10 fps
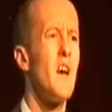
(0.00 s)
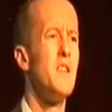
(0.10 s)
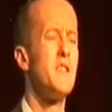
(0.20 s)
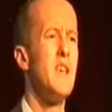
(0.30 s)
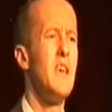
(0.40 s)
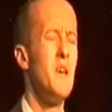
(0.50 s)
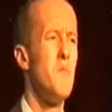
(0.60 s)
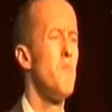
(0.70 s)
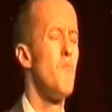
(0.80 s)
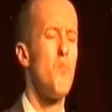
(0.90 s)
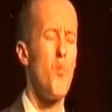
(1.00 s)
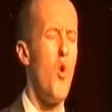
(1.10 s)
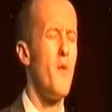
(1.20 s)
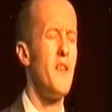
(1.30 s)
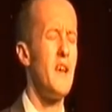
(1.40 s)
and see
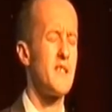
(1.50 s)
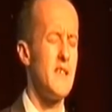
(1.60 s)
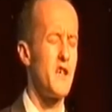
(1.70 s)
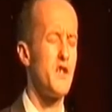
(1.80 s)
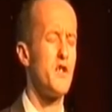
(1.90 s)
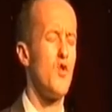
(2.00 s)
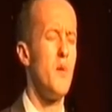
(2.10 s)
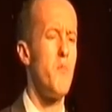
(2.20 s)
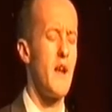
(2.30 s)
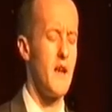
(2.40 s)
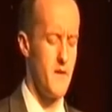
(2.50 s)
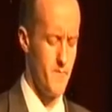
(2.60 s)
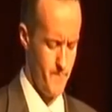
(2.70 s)
what the next section is going to bring.